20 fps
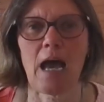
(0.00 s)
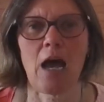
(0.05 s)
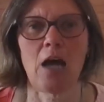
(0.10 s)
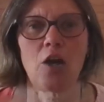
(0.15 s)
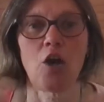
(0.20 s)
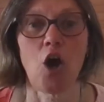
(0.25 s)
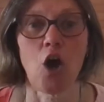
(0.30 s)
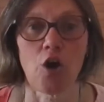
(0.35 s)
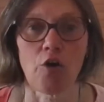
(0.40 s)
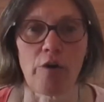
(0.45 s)

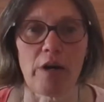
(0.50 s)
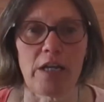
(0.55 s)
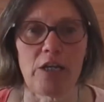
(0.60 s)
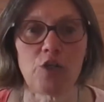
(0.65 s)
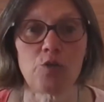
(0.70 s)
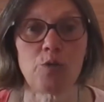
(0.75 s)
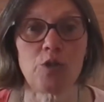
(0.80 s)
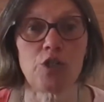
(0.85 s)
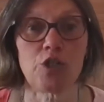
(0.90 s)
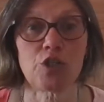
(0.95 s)
an
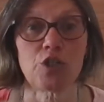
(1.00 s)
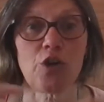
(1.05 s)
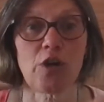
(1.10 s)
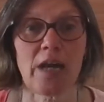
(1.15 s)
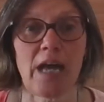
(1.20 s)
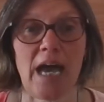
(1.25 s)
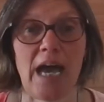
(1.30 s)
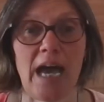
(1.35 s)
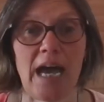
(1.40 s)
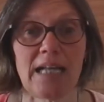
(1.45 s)
orange, which has
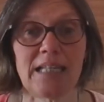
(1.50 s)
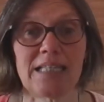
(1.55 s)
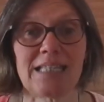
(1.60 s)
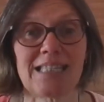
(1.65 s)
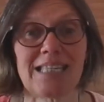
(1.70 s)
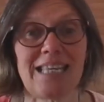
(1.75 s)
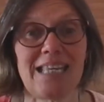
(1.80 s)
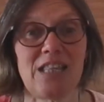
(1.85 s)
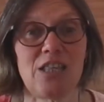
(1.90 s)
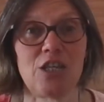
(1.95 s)
got a hard
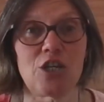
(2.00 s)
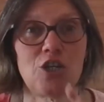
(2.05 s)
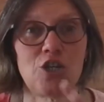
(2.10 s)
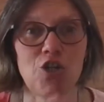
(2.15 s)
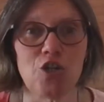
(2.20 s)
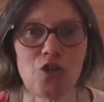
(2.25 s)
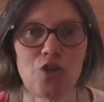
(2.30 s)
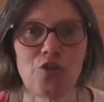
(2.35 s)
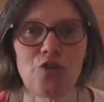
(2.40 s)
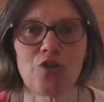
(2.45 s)
skin
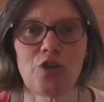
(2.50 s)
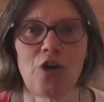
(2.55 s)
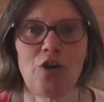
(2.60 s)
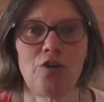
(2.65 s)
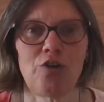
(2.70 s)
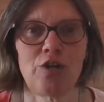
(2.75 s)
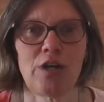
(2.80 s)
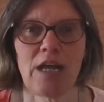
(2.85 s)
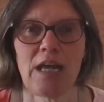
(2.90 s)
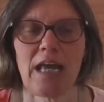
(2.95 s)
that you
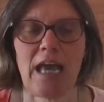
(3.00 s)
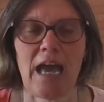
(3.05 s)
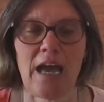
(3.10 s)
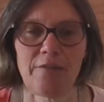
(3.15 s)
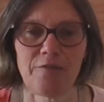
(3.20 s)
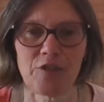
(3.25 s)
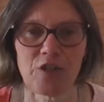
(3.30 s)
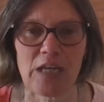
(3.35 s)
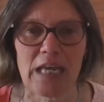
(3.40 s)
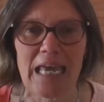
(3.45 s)
don't
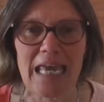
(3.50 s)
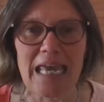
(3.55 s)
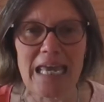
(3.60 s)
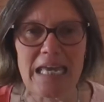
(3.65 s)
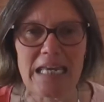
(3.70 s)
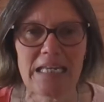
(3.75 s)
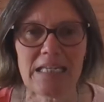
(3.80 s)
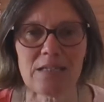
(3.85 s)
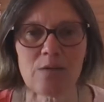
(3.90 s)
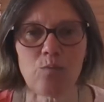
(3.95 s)
have to
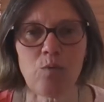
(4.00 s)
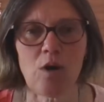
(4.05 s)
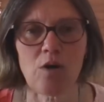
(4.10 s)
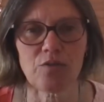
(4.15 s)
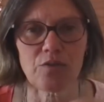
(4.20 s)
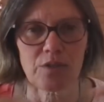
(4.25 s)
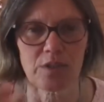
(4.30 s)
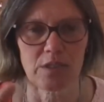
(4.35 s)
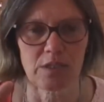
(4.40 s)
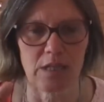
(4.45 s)
eat,
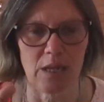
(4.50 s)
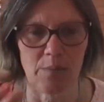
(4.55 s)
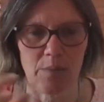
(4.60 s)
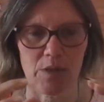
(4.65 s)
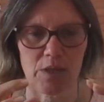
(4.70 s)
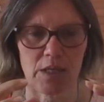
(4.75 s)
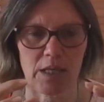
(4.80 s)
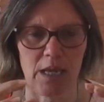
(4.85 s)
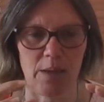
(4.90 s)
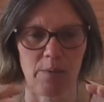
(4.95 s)
whilst some
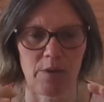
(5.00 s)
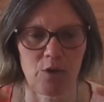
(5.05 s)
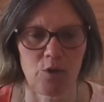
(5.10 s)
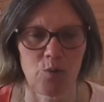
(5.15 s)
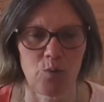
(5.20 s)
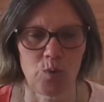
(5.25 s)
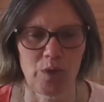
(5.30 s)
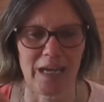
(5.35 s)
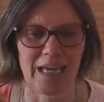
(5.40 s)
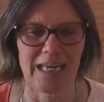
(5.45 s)
of the
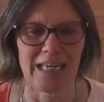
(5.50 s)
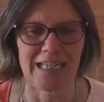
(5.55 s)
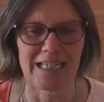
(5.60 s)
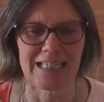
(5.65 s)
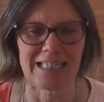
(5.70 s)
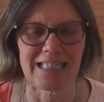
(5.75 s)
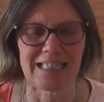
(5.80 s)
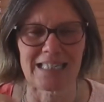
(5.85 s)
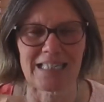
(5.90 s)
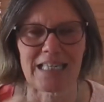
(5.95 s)
chemical will get
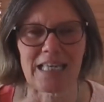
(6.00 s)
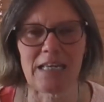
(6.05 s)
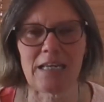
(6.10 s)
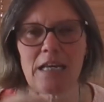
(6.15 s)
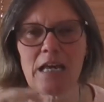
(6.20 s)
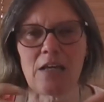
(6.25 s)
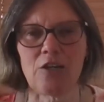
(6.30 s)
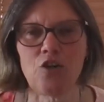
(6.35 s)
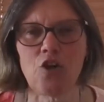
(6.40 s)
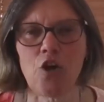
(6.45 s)
into the
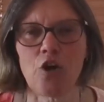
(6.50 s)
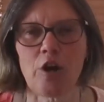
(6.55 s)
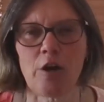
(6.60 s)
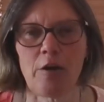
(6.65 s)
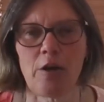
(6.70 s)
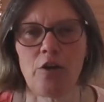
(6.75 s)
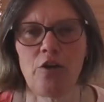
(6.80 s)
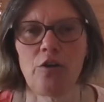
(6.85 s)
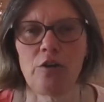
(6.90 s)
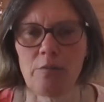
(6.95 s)
skin,
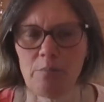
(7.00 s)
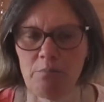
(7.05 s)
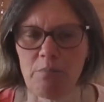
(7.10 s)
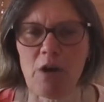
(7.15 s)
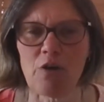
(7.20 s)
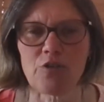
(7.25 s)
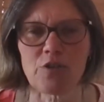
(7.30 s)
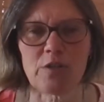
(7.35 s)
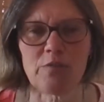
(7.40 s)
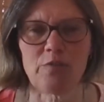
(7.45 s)
not
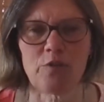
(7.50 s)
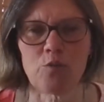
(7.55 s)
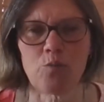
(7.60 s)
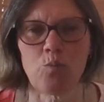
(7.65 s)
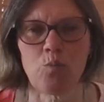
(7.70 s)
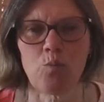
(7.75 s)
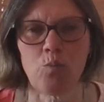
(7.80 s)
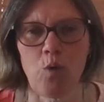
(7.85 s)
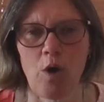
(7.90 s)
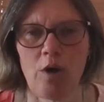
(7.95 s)
most of
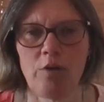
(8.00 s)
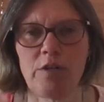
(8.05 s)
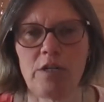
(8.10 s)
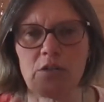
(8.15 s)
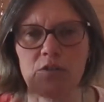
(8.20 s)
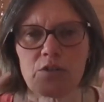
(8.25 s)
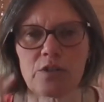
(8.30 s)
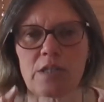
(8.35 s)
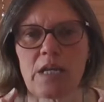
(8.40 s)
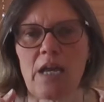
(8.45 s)
it won't.
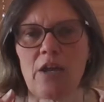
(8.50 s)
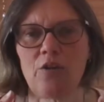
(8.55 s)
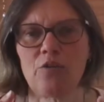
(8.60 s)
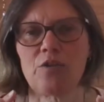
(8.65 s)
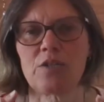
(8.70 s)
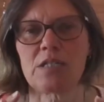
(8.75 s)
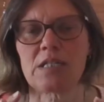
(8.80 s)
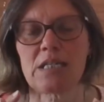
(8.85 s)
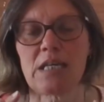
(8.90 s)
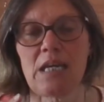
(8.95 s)
It'll stay on
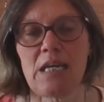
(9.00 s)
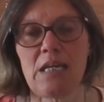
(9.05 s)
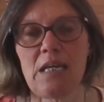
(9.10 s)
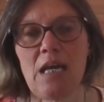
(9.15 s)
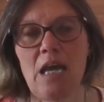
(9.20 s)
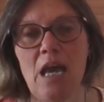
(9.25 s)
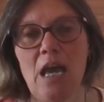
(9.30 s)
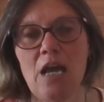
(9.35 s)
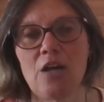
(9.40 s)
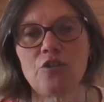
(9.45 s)
the
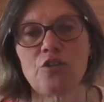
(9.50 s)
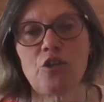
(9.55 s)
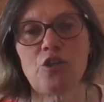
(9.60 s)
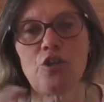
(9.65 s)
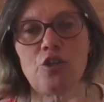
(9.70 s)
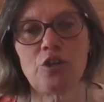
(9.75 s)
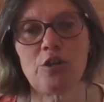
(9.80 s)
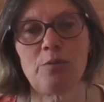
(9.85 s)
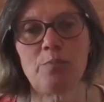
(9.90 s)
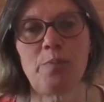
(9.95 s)
skin, so
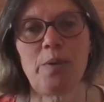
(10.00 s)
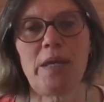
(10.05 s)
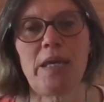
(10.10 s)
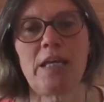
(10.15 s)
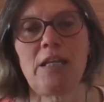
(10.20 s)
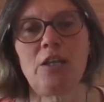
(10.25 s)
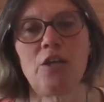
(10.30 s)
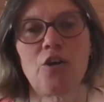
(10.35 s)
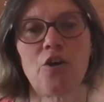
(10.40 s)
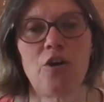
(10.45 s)
you can
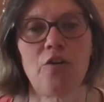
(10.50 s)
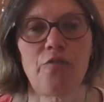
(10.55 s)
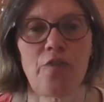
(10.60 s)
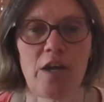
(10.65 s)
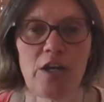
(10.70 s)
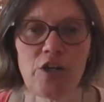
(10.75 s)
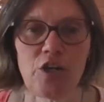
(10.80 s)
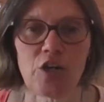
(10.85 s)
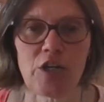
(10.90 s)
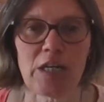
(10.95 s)
peel it off
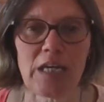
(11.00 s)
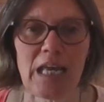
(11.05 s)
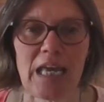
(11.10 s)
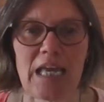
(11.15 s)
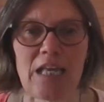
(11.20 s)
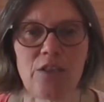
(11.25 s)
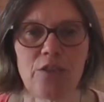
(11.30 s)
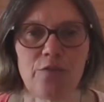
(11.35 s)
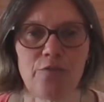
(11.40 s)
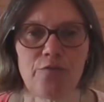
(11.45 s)
and you can
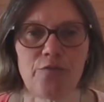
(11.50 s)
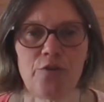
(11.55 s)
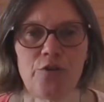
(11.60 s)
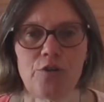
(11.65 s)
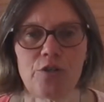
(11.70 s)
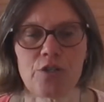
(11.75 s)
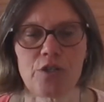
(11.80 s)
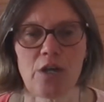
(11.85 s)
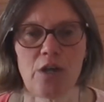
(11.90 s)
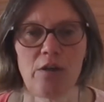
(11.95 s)
eat the
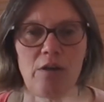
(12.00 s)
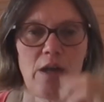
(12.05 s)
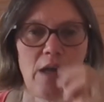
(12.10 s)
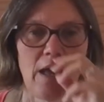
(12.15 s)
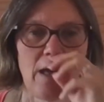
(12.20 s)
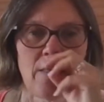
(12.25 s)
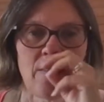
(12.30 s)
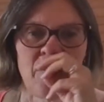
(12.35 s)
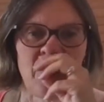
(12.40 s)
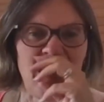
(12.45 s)
fruit. So
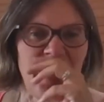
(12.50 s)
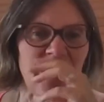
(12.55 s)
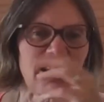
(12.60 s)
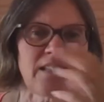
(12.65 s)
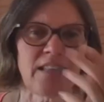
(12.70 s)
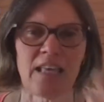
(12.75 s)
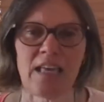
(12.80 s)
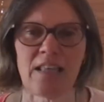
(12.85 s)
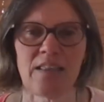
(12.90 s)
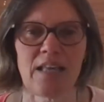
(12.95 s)

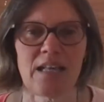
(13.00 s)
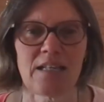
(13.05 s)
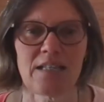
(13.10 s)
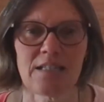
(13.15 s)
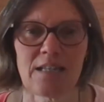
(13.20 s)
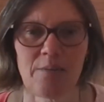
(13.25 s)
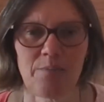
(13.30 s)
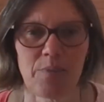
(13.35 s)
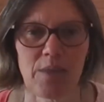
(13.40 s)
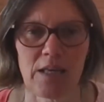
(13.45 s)
that's
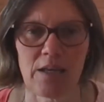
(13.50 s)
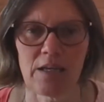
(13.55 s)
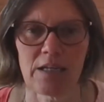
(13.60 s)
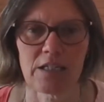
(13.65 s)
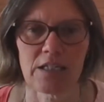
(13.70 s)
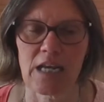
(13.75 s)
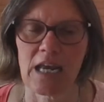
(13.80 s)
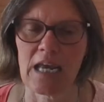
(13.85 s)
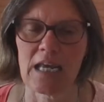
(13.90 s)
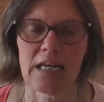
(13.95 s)
something
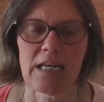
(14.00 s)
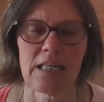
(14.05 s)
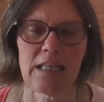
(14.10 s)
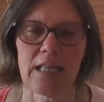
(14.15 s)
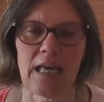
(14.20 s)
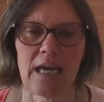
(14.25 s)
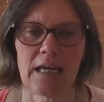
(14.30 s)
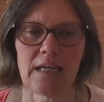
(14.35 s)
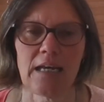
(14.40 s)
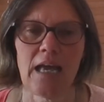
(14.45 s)
that eating
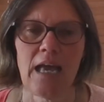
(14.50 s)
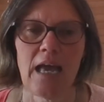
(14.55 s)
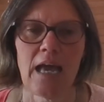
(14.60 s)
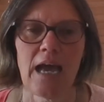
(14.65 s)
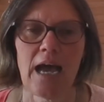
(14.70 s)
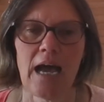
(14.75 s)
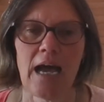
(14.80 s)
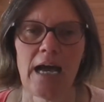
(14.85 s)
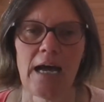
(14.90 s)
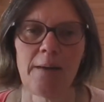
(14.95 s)
that
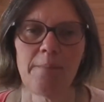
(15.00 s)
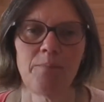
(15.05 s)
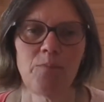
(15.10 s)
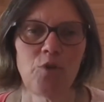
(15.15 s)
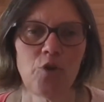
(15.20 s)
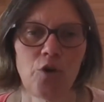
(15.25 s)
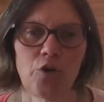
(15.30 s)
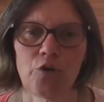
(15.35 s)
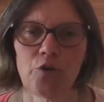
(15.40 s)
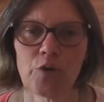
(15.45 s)

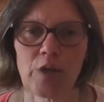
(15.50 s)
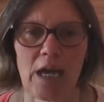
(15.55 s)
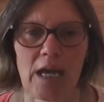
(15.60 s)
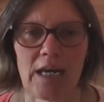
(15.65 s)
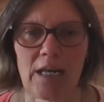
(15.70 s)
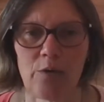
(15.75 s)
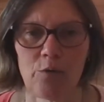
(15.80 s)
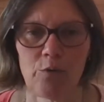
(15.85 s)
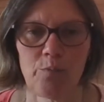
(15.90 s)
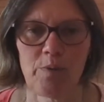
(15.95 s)

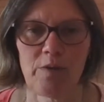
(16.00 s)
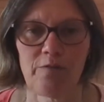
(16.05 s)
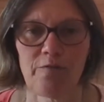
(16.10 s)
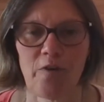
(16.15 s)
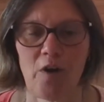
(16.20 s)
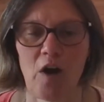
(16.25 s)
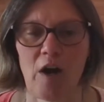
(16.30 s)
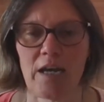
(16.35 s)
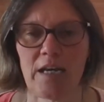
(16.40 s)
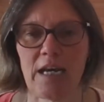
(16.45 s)
non-organic will be
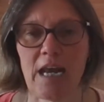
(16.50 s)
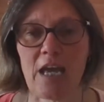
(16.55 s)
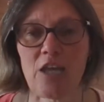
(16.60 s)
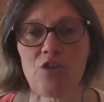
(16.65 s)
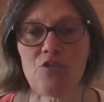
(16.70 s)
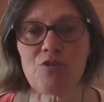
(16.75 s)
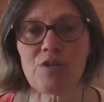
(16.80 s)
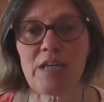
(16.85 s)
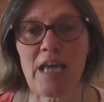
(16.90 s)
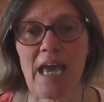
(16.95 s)
fine. Now
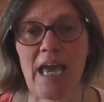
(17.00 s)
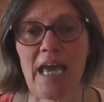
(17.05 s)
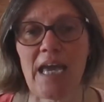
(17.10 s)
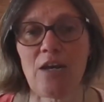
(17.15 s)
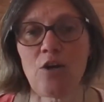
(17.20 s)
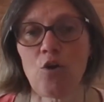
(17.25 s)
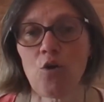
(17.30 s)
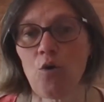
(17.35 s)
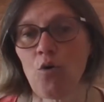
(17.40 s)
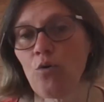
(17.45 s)
you
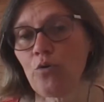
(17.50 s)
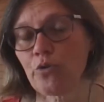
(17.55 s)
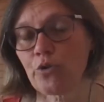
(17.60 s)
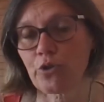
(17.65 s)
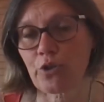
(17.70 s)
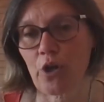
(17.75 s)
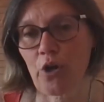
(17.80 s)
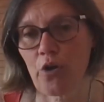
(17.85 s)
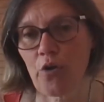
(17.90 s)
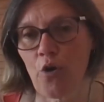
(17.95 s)
can
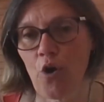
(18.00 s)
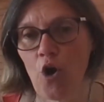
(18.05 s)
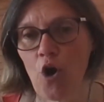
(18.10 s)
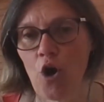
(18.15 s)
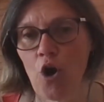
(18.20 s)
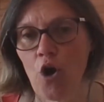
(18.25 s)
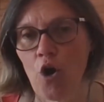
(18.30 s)
also